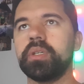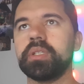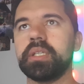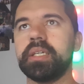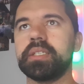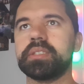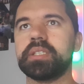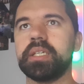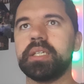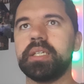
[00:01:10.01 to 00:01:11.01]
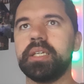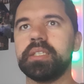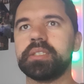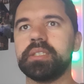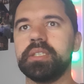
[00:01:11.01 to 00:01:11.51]
let's
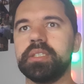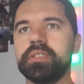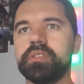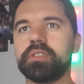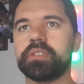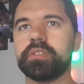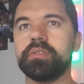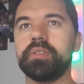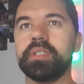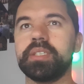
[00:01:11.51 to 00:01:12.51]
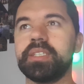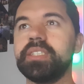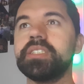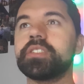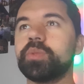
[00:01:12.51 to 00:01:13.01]
get into
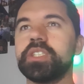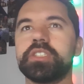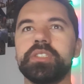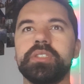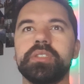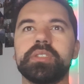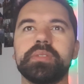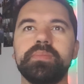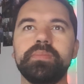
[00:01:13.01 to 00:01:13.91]
these questions.